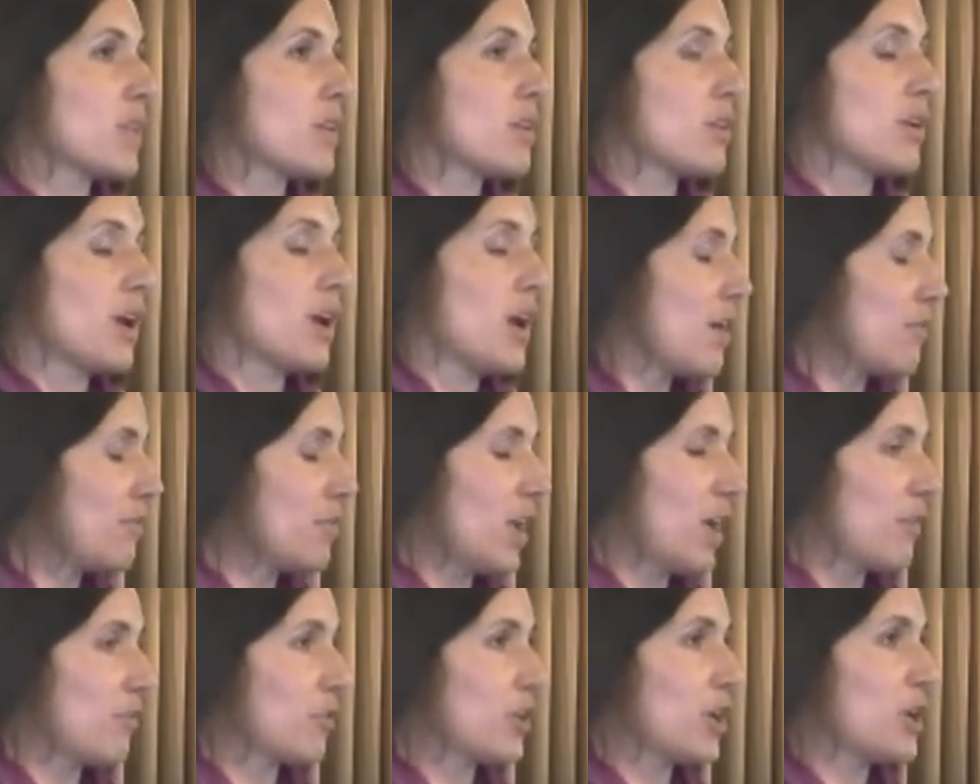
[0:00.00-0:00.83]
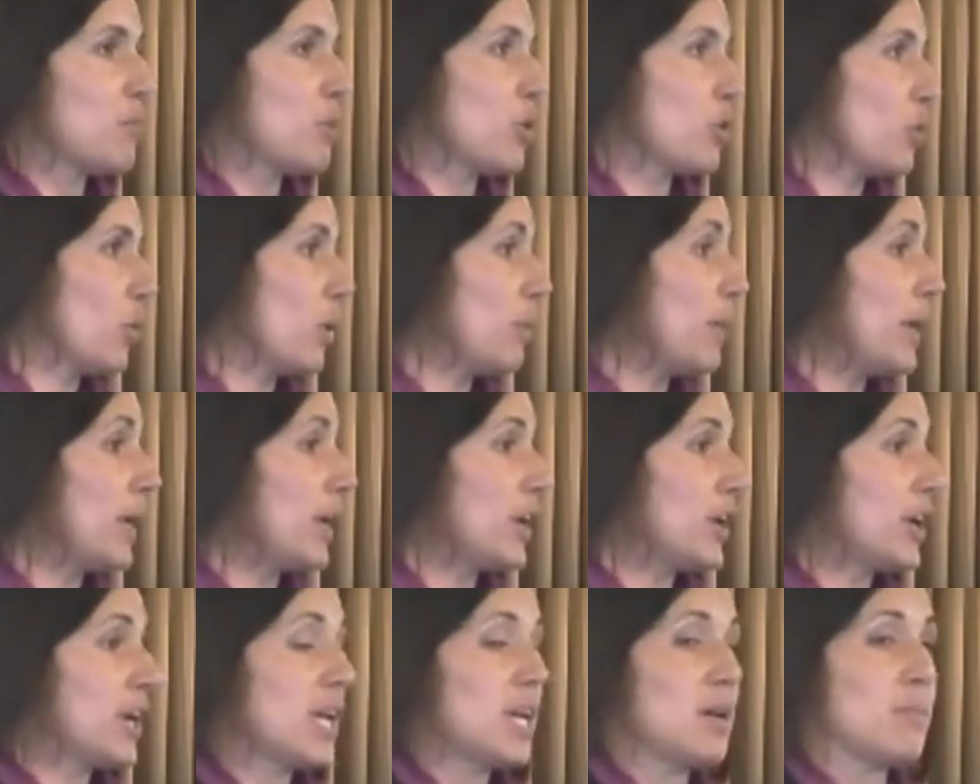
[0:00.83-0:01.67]
or half and half cream or
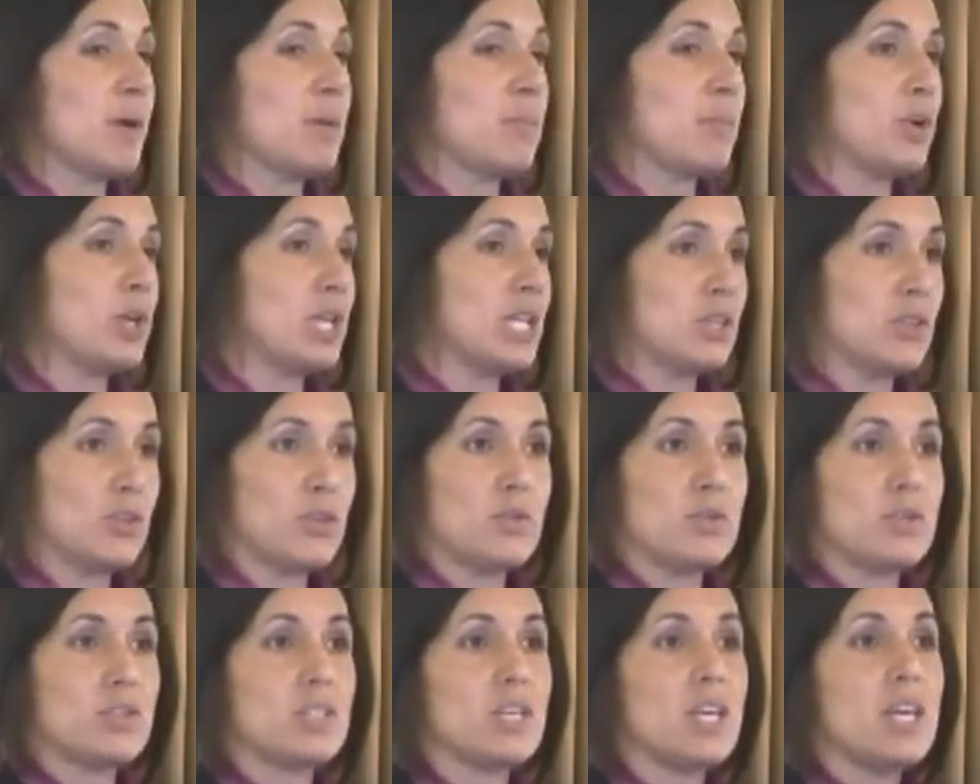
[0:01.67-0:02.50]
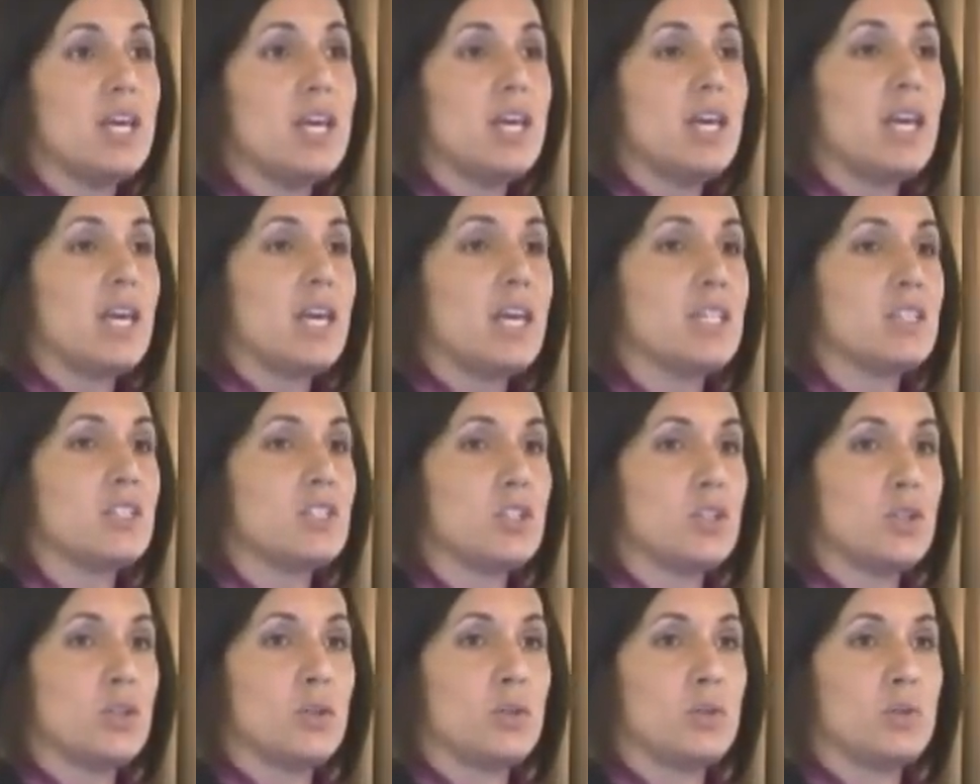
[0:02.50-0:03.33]
whipping cream and putting those
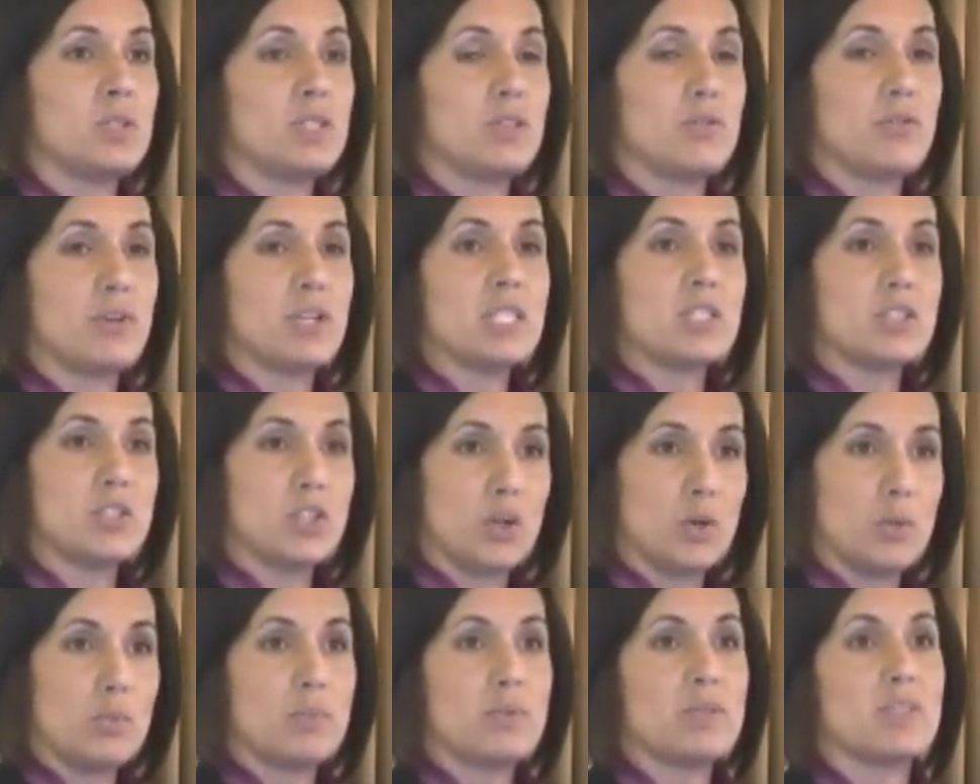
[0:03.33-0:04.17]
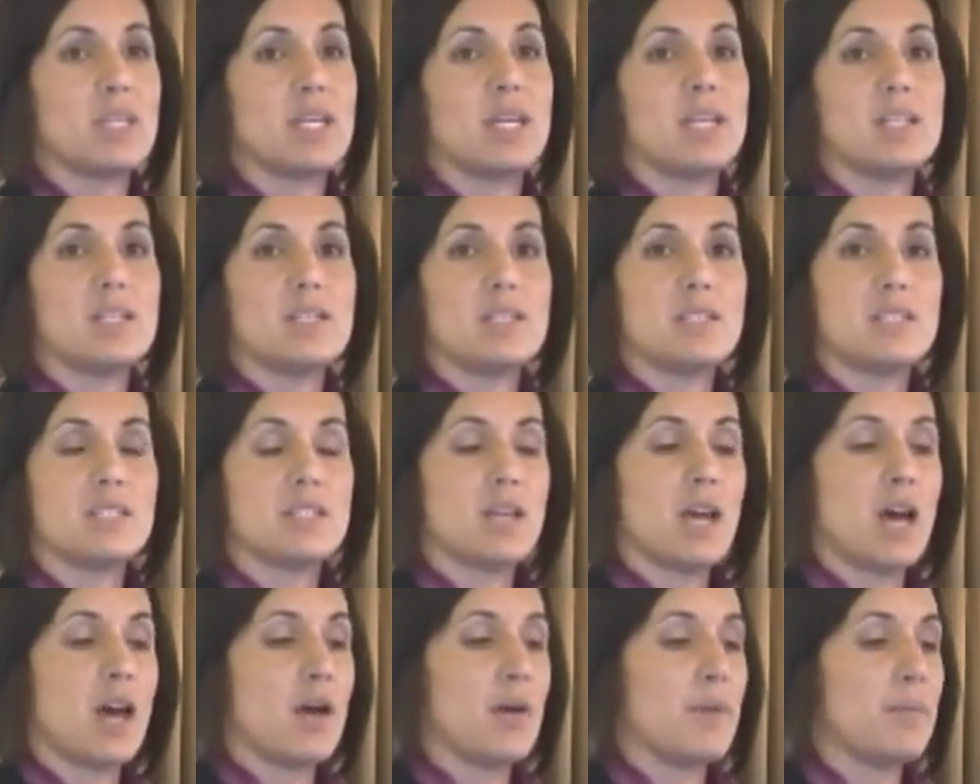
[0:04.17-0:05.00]
into different soups and